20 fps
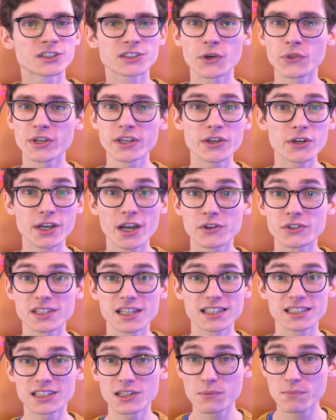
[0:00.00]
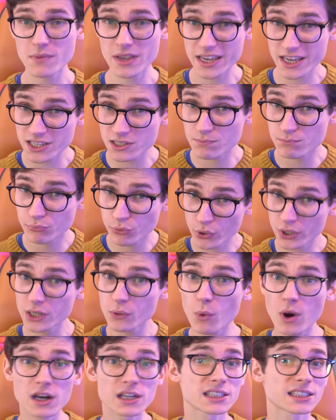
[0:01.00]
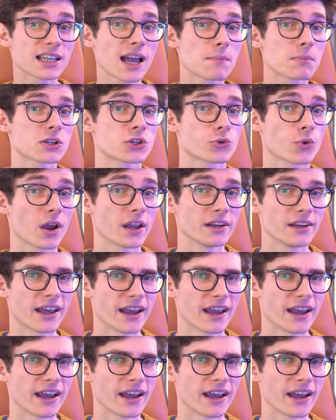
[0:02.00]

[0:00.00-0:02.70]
So the ecosystem is pretty well established right